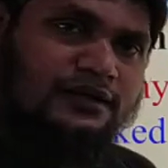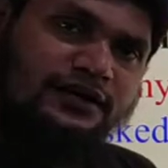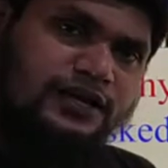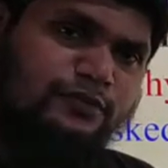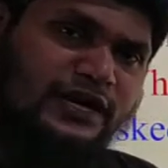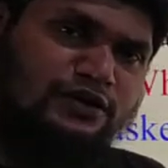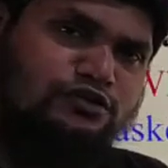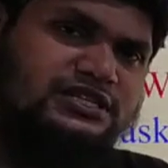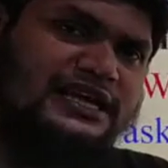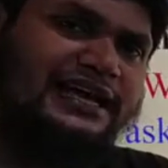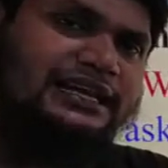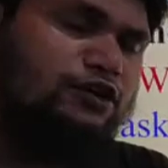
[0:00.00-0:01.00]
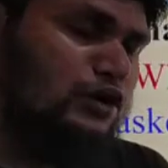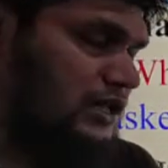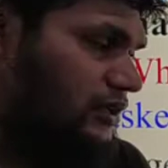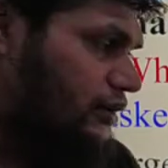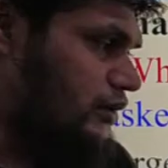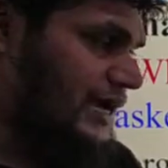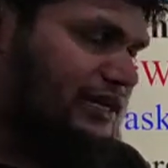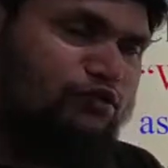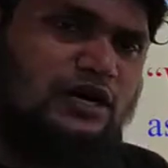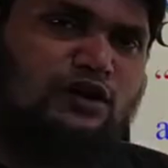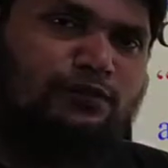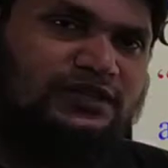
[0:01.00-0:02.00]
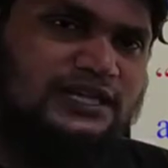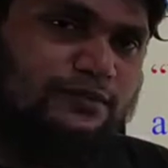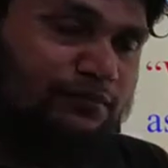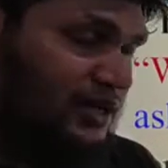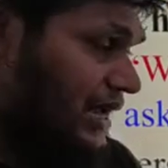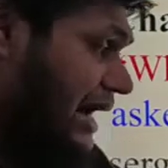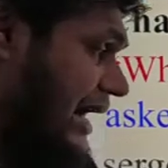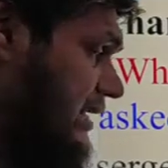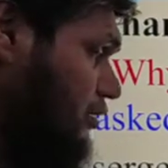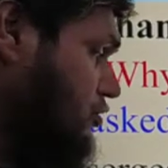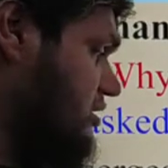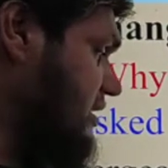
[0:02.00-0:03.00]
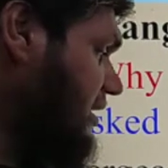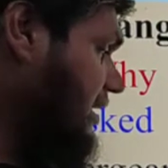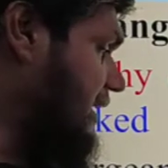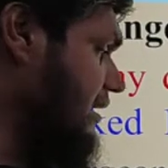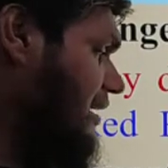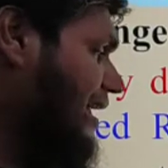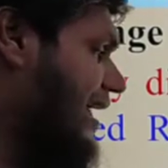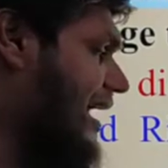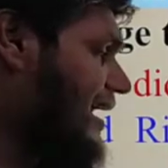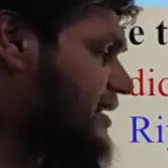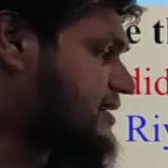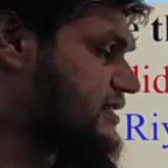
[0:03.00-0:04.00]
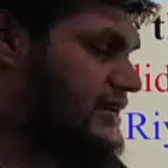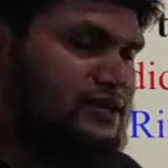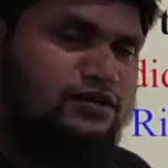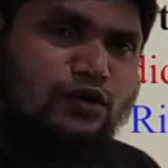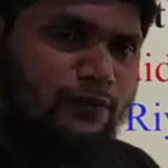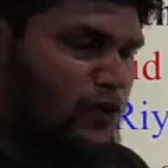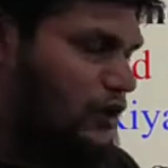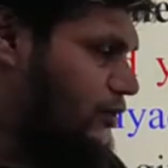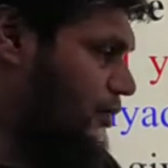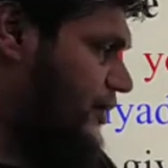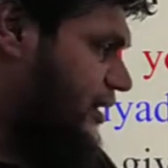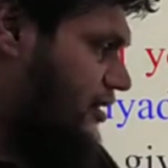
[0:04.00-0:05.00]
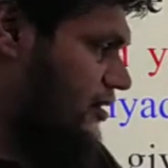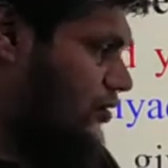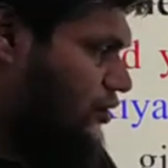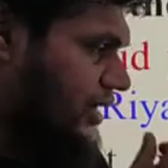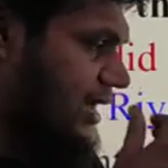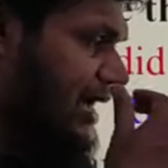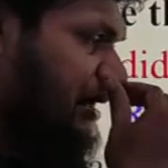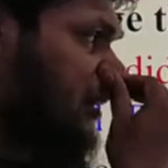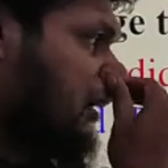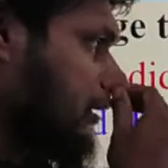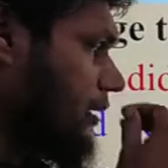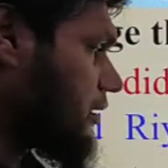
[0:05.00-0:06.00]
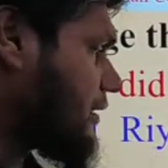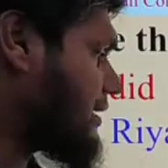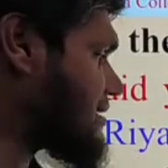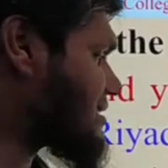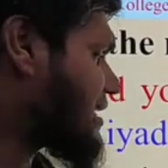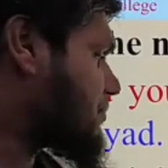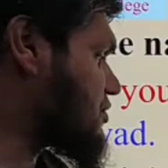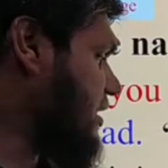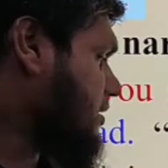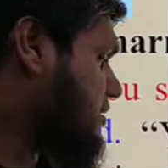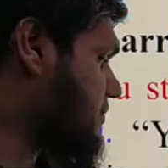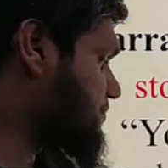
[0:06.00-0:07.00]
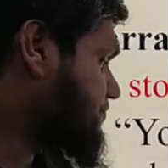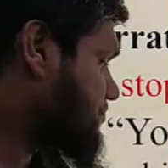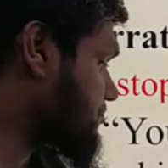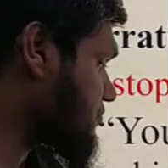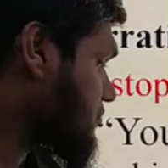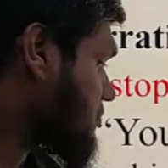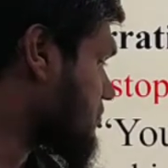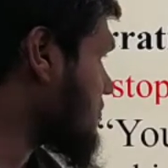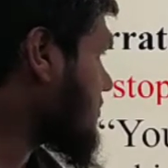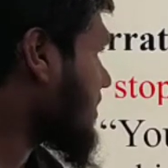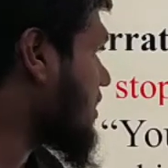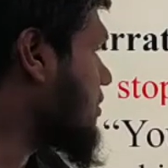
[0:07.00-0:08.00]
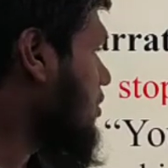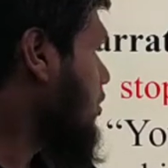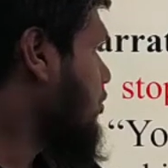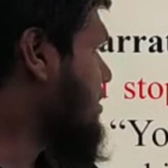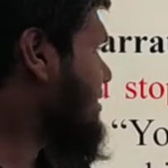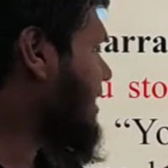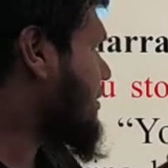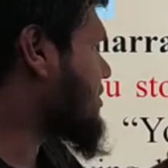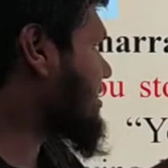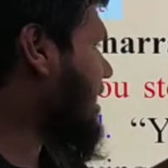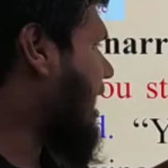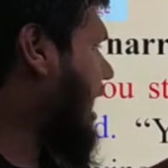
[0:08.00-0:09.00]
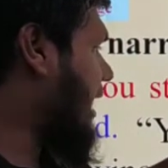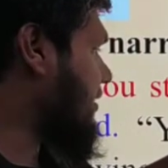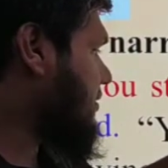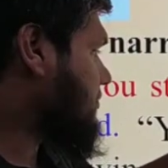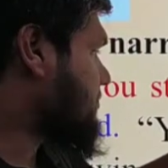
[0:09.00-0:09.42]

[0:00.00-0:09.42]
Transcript: You may use any one of them. I used here added that, no problem here. Okay, then subject. With subject I.